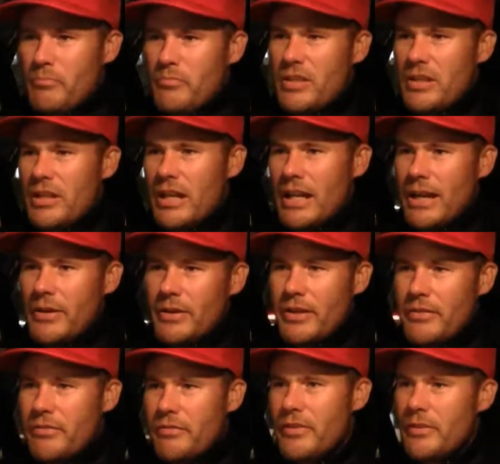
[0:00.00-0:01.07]
Didn't allow
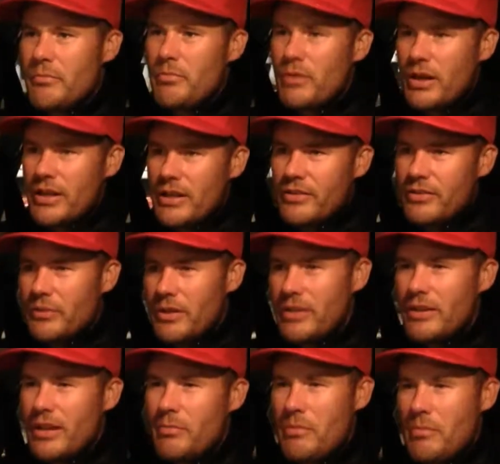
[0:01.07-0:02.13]
enough for the break, so
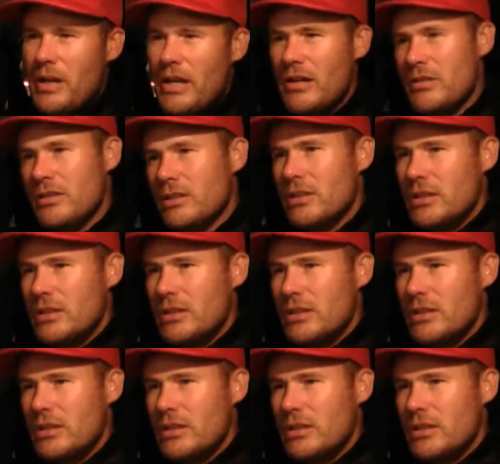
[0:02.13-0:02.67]
ended up about